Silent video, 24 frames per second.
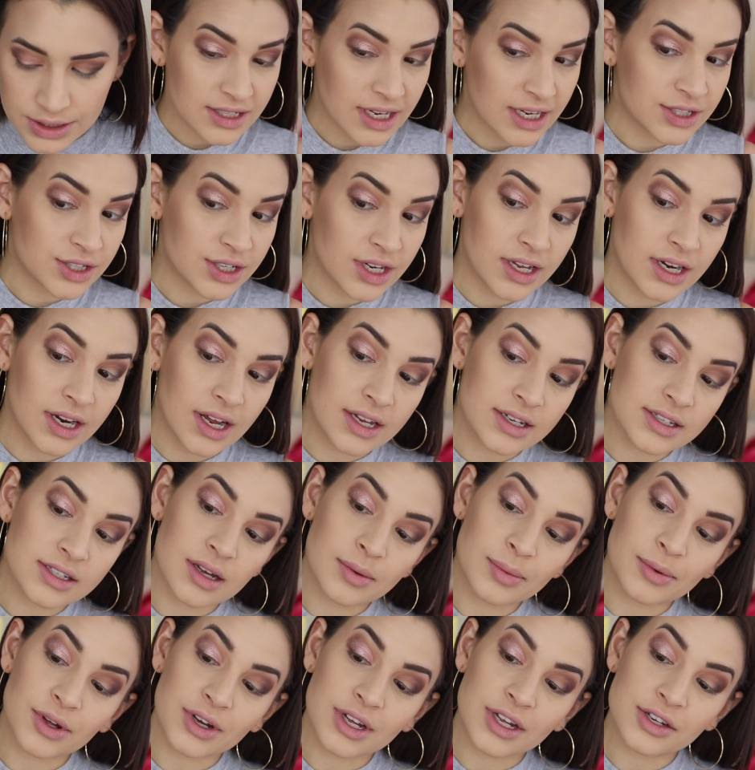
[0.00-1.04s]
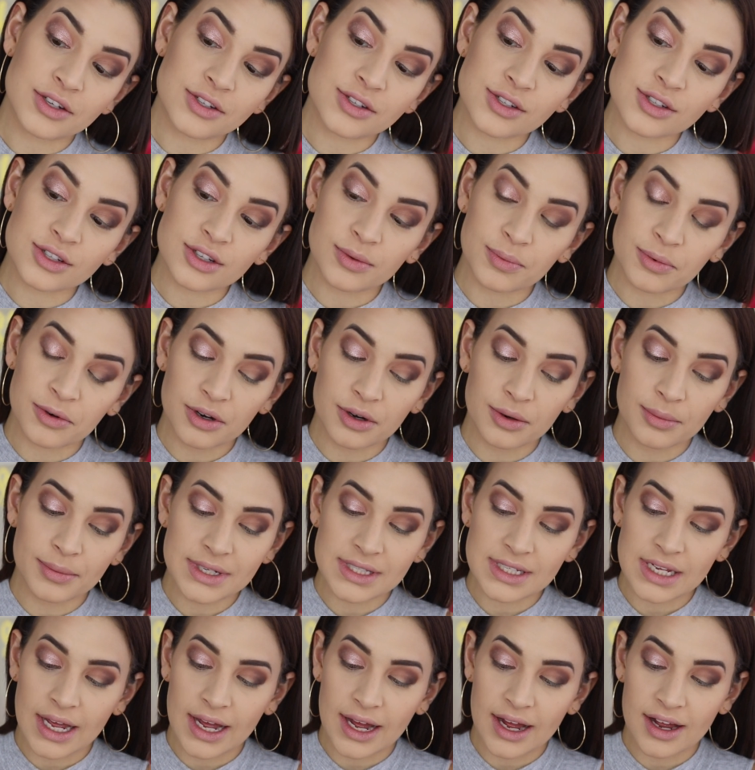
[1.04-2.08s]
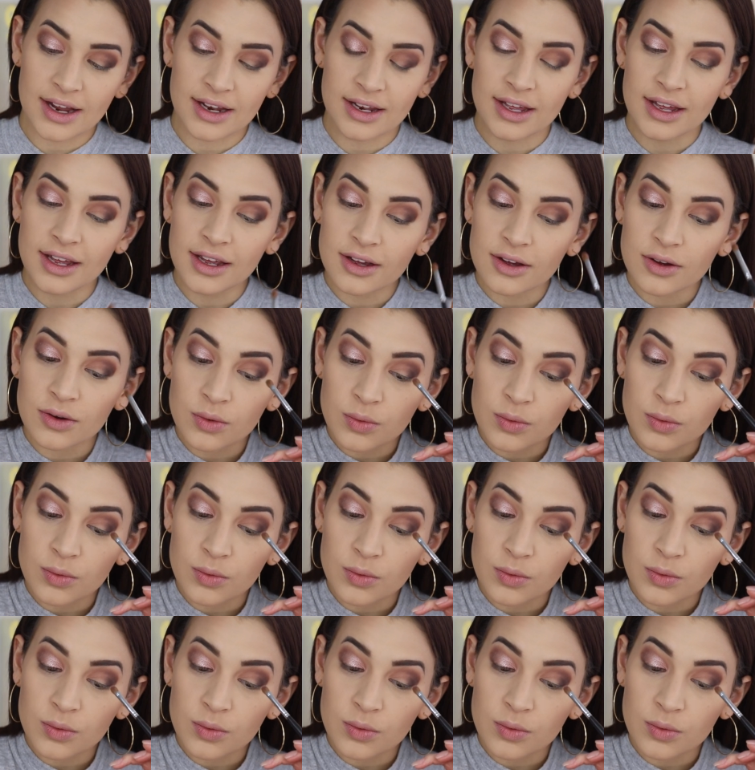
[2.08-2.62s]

That shade ends up looking super metallic